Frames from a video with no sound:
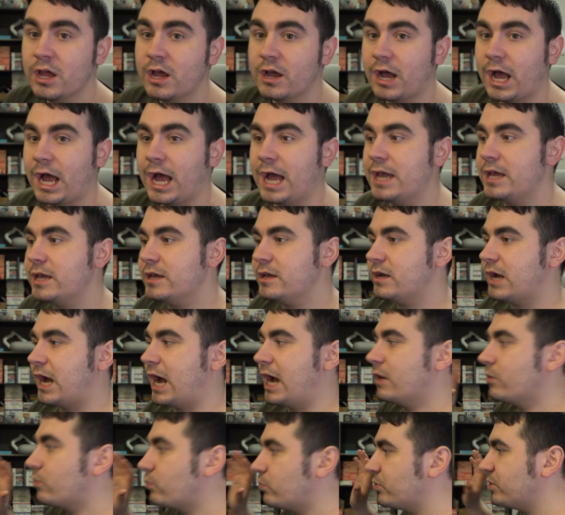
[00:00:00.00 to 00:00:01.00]
I
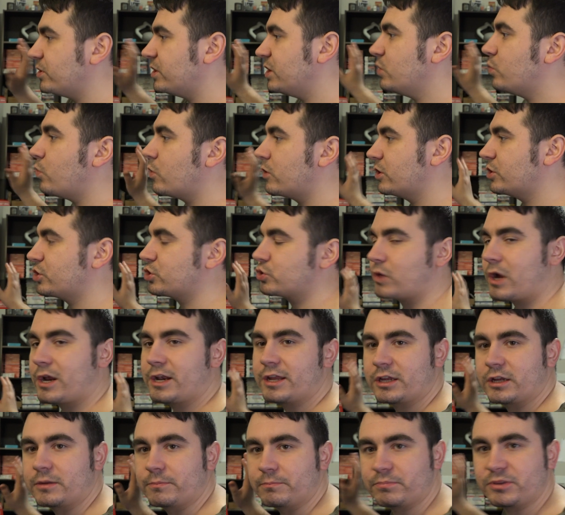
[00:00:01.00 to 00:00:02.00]
really want to try to
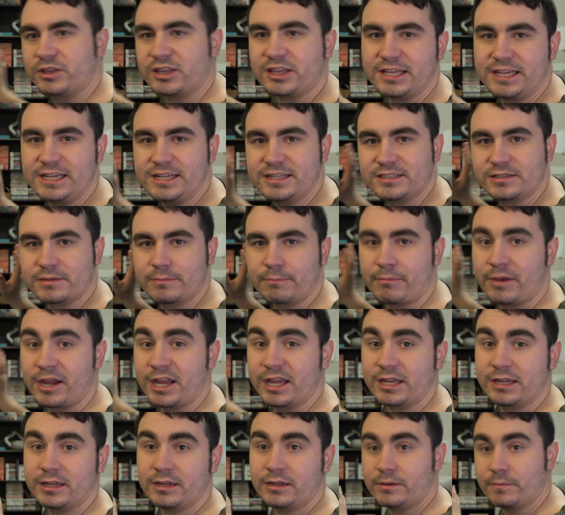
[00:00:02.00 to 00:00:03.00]
complete
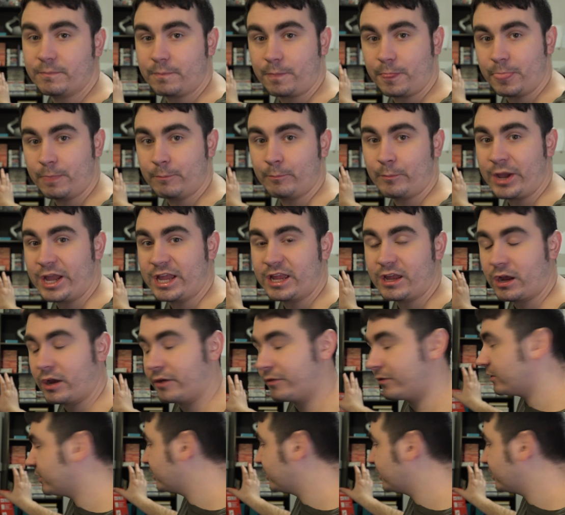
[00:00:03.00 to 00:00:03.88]
my other